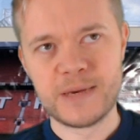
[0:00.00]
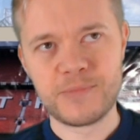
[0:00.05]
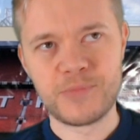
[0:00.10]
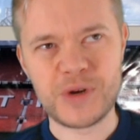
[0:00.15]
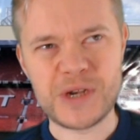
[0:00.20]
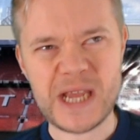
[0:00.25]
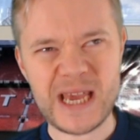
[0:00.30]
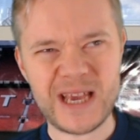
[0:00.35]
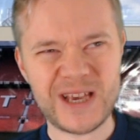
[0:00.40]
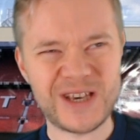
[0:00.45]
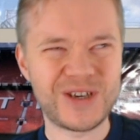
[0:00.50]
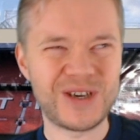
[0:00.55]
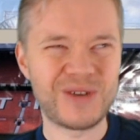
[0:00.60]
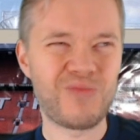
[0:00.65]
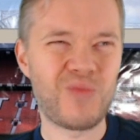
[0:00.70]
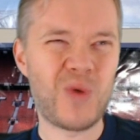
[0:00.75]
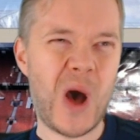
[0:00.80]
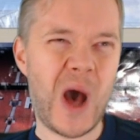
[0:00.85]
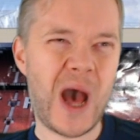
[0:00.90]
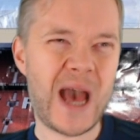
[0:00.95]

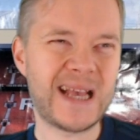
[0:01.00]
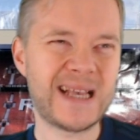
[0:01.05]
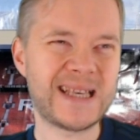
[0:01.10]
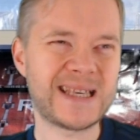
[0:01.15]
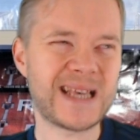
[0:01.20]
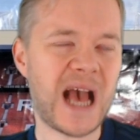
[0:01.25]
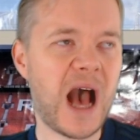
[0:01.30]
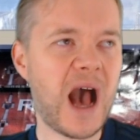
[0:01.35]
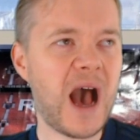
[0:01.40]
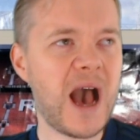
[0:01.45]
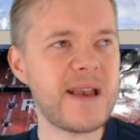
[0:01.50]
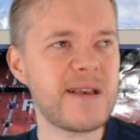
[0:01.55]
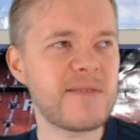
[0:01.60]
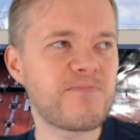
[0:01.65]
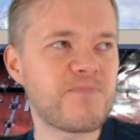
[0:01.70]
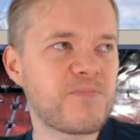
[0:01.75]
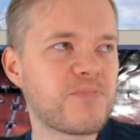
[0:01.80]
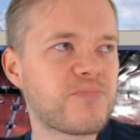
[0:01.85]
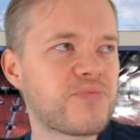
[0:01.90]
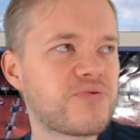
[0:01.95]
Prediction-wise,
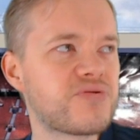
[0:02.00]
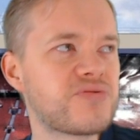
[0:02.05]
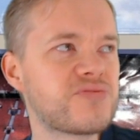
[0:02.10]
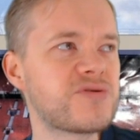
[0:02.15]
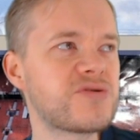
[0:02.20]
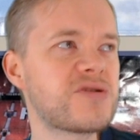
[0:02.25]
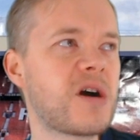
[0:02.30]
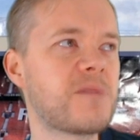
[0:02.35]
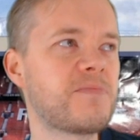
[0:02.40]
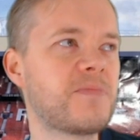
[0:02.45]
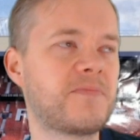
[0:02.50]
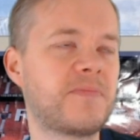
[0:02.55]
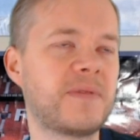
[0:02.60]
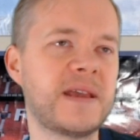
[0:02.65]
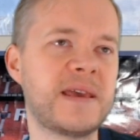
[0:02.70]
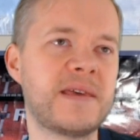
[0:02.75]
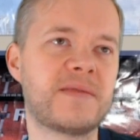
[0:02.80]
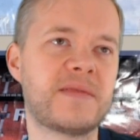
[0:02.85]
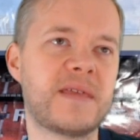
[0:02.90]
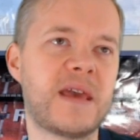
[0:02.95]
I
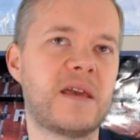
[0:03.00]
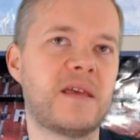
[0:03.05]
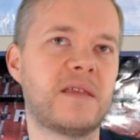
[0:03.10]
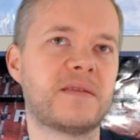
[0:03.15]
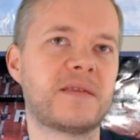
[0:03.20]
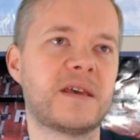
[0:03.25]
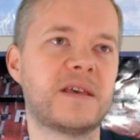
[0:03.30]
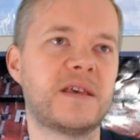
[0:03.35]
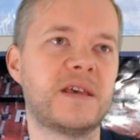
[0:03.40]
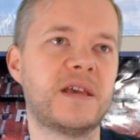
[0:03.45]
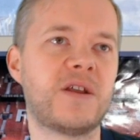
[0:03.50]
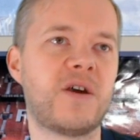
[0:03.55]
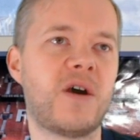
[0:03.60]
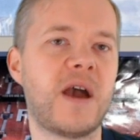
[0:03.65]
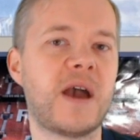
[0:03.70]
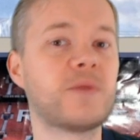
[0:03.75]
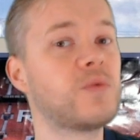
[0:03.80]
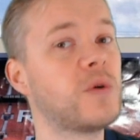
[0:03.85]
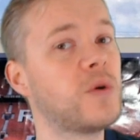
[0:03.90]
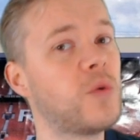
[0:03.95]
probably think that
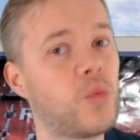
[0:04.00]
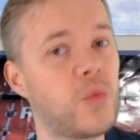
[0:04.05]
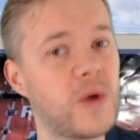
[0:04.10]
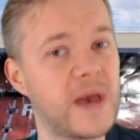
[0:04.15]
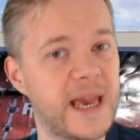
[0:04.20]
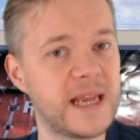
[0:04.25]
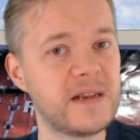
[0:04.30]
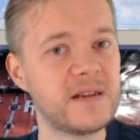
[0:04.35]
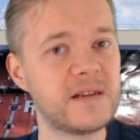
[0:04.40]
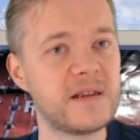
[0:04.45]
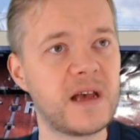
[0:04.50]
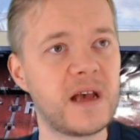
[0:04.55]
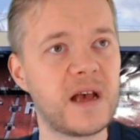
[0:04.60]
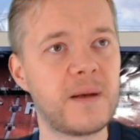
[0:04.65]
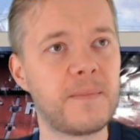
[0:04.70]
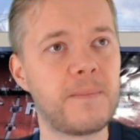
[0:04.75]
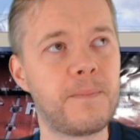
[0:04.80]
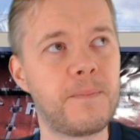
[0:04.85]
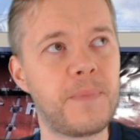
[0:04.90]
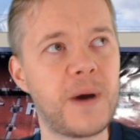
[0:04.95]
United will win,
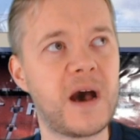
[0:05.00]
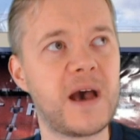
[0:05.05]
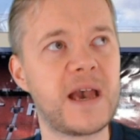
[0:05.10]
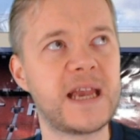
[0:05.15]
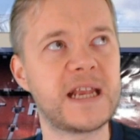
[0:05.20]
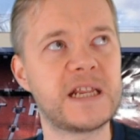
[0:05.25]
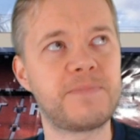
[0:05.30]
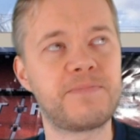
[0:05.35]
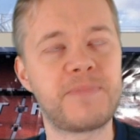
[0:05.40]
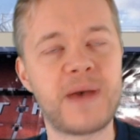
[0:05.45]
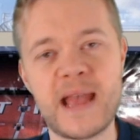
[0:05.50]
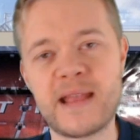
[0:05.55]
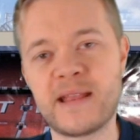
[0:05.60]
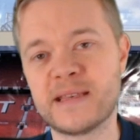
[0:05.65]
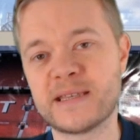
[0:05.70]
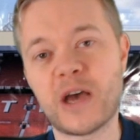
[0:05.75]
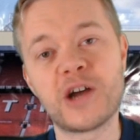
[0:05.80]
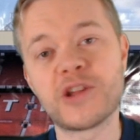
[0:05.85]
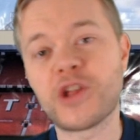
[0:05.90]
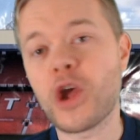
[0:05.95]
but it
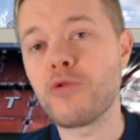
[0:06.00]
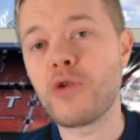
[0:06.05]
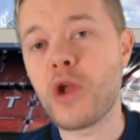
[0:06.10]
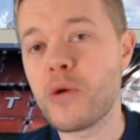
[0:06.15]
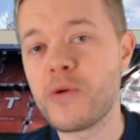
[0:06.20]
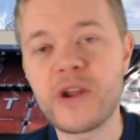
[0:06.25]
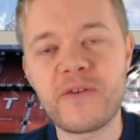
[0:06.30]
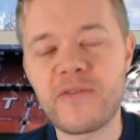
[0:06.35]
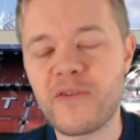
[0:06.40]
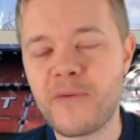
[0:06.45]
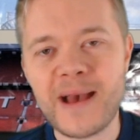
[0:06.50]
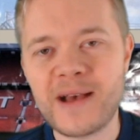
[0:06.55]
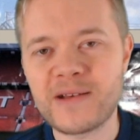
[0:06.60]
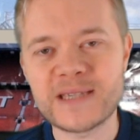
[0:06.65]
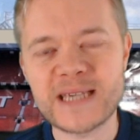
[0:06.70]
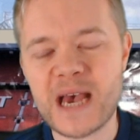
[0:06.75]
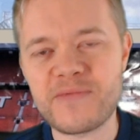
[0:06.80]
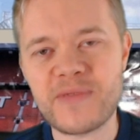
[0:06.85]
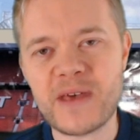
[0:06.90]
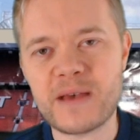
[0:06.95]
depends. I don't know enough about
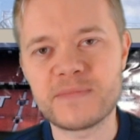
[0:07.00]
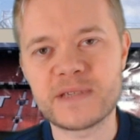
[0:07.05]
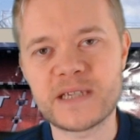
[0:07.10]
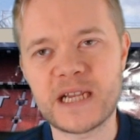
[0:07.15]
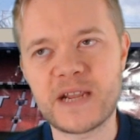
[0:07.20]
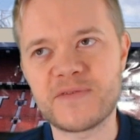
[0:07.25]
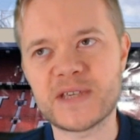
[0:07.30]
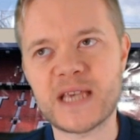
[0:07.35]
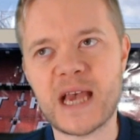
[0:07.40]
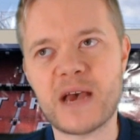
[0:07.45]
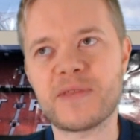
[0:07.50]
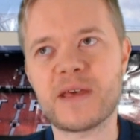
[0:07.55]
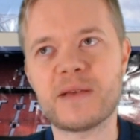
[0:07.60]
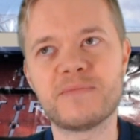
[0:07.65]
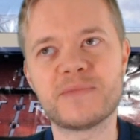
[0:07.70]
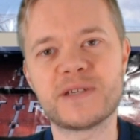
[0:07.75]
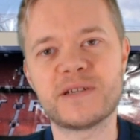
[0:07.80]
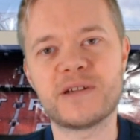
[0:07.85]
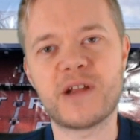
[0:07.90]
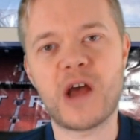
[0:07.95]
Southampton. If
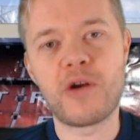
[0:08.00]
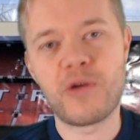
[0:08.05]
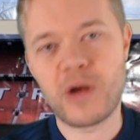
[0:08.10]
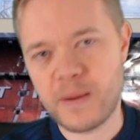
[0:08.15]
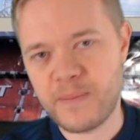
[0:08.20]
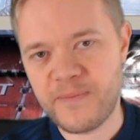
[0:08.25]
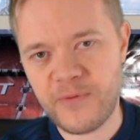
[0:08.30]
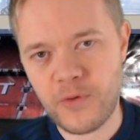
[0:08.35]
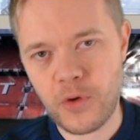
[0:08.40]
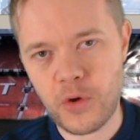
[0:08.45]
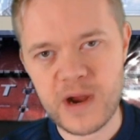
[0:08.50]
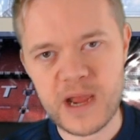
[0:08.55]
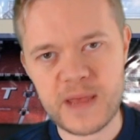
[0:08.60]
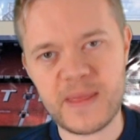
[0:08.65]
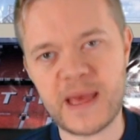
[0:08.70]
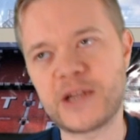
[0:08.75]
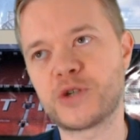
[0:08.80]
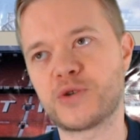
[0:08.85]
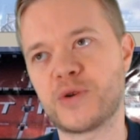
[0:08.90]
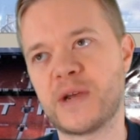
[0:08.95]
Southampton are up for it,
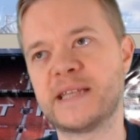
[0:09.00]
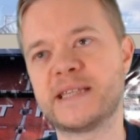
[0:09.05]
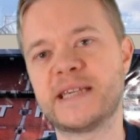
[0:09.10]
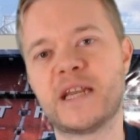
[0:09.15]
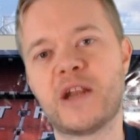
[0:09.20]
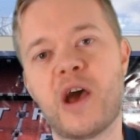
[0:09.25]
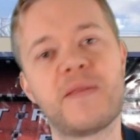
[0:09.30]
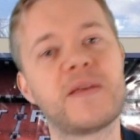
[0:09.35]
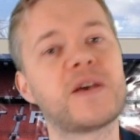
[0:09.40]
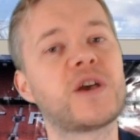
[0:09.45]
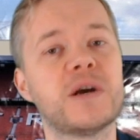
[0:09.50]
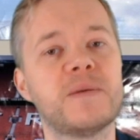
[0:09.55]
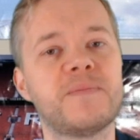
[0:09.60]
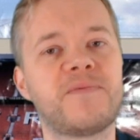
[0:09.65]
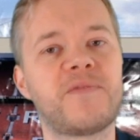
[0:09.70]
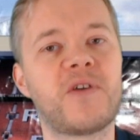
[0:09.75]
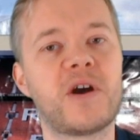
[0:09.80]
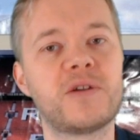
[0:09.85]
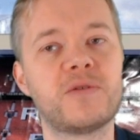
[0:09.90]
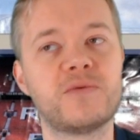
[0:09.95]
they treat it like the
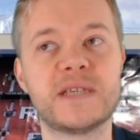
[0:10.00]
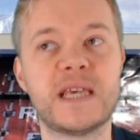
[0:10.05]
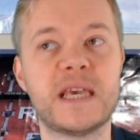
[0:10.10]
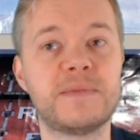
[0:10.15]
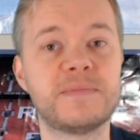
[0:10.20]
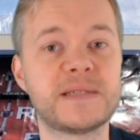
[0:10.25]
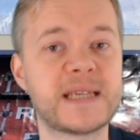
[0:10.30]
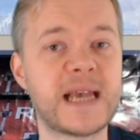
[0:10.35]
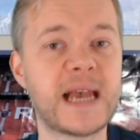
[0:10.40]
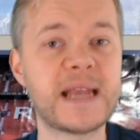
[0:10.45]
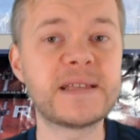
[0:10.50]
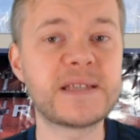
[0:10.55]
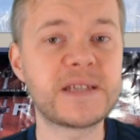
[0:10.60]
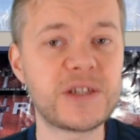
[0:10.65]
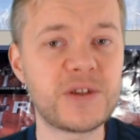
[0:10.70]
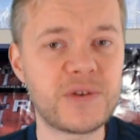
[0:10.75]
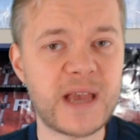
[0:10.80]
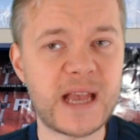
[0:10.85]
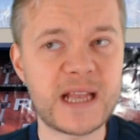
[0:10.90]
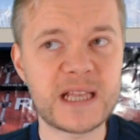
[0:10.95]
cup final teams tend to
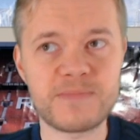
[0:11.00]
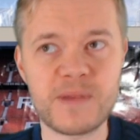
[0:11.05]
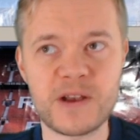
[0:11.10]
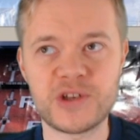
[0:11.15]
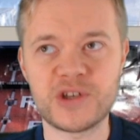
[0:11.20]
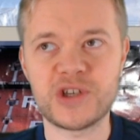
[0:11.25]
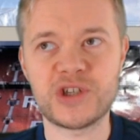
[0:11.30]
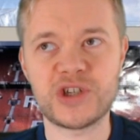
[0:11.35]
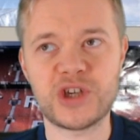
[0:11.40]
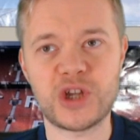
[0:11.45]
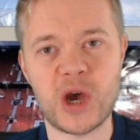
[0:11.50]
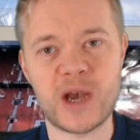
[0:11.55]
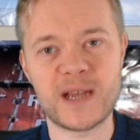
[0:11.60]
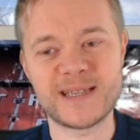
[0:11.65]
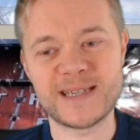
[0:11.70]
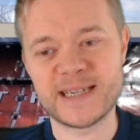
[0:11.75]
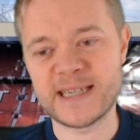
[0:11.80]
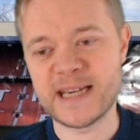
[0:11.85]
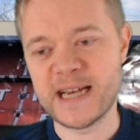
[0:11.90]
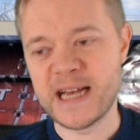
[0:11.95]
do against Manchester
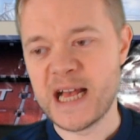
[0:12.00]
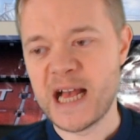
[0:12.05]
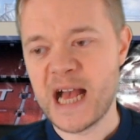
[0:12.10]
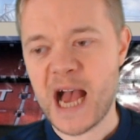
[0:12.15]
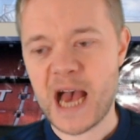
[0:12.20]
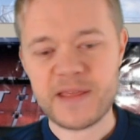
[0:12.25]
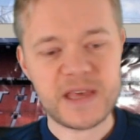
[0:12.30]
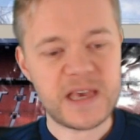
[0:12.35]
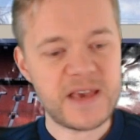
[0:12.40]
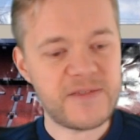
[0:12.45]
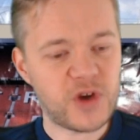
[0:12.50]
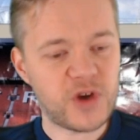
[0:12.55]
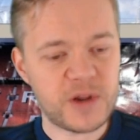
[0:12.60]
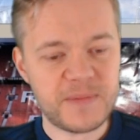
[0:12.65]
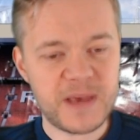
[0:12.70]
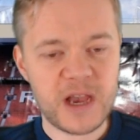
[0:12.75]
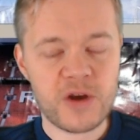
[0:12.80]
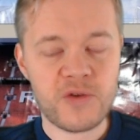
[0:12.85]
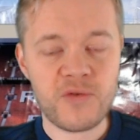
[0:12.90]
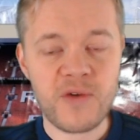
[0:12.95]
United. I think you've got to
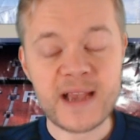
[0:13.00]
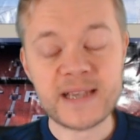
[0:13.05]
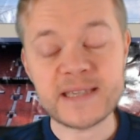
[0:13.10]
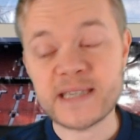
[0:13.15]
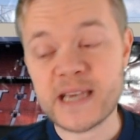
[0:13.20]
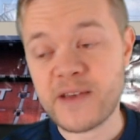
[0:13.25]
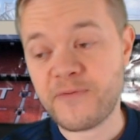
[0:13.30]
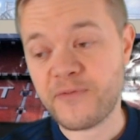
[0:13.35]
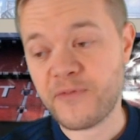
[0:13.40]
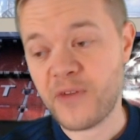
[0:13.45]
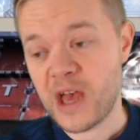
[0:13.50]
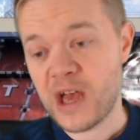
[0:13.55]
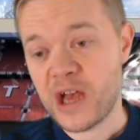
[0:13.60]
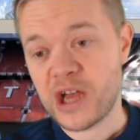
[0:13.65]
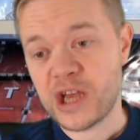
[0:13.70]
be aggressive.